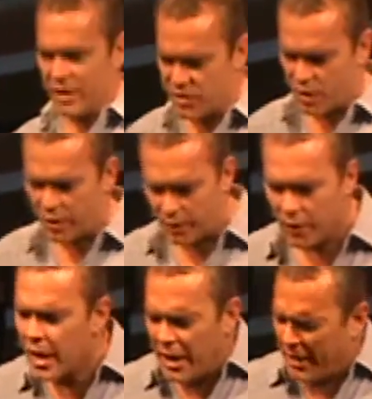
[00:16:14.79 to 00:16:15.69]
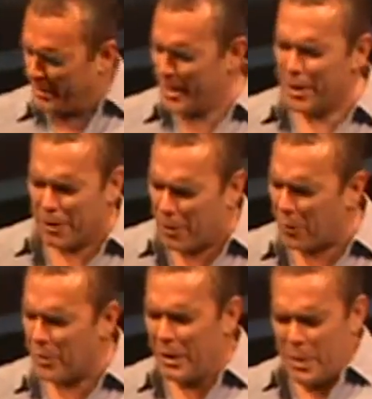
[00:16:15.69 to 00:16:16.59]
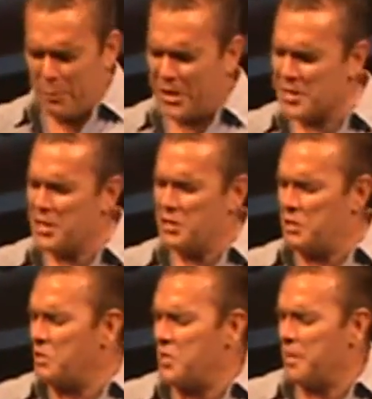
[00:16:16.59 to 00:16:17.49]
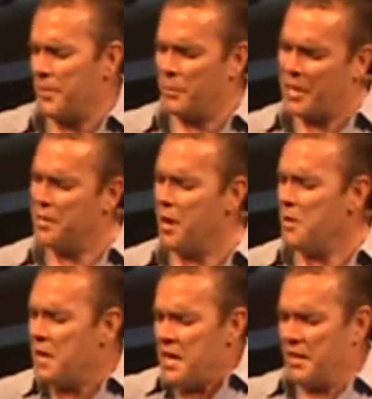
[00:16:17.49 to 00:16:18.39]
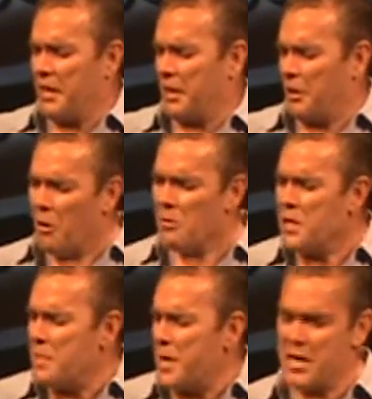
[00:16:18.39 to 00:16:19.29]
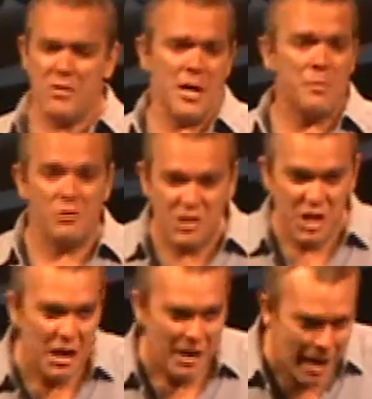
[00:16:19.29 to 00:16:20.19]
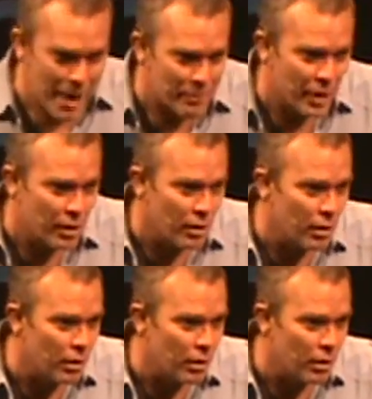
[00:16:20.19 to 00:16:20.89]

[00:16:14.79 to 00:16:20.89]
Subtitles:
They started going, dear Lord, please just do something we know that it can only be you. And I'm going, shut up!